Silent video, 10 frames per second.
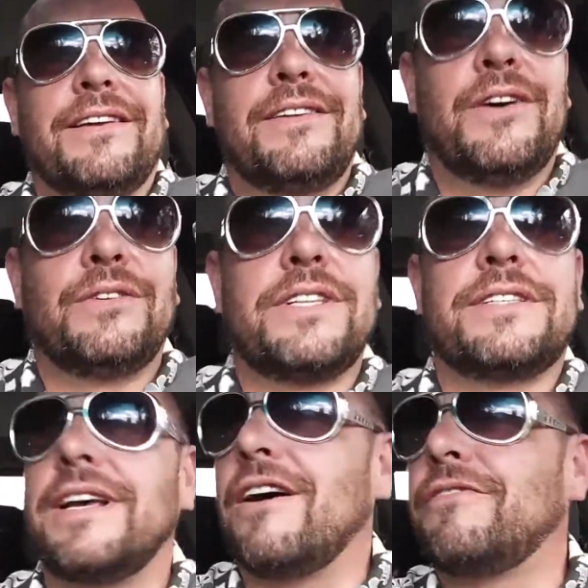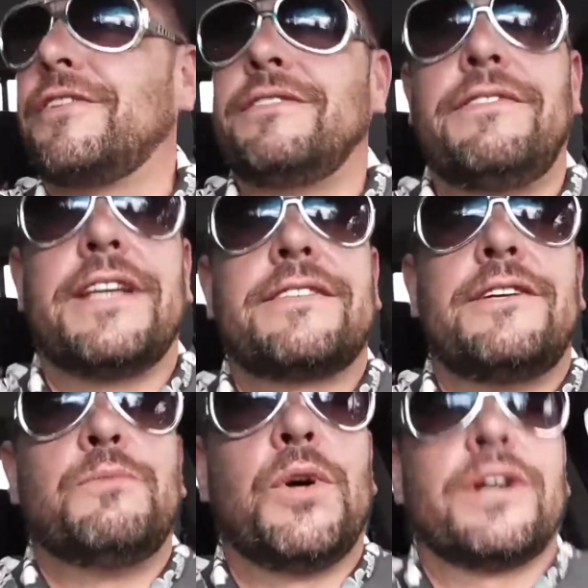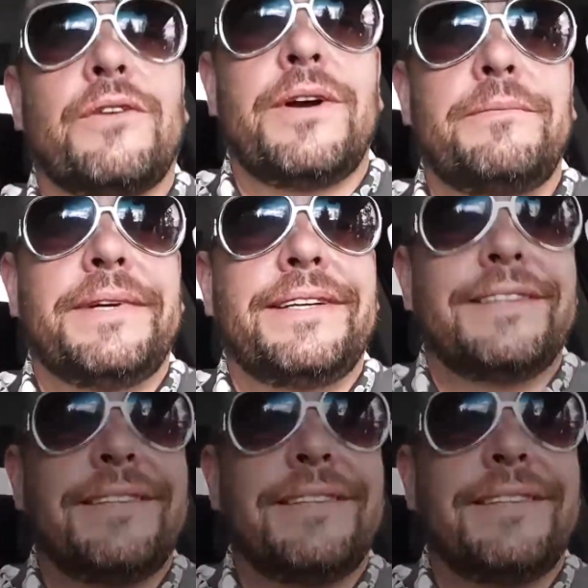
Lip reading: Note to self, invest in more equipment.